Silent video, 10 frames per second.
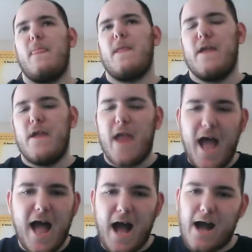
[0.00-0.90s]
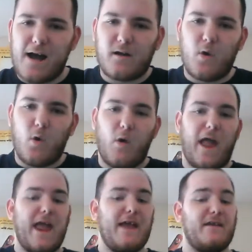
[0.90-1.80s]
yeah, so
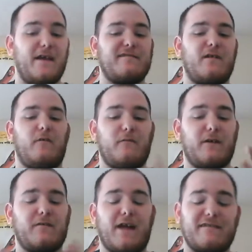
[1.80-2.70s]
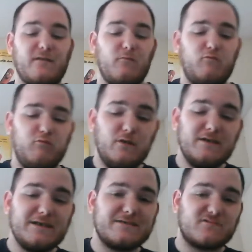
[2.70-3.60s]
in a nutshell, it's actually a
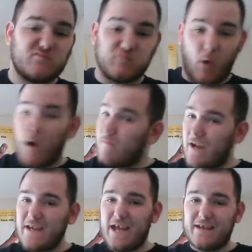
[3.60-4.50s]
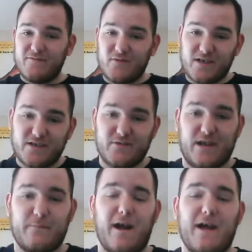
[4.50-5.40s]
really strong way to end the
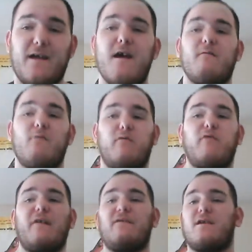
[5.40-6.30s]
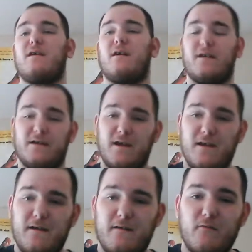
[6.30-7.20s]
series by reflecting on
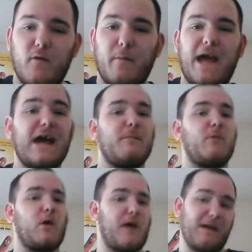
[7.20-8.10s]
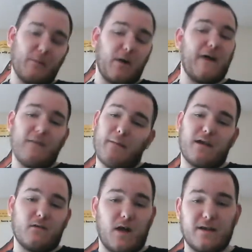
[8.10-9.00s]
the past, while kind of a plot that
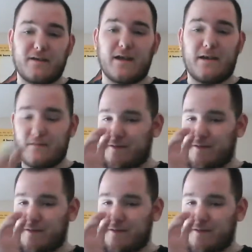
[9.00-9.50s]
makes a lot of sense,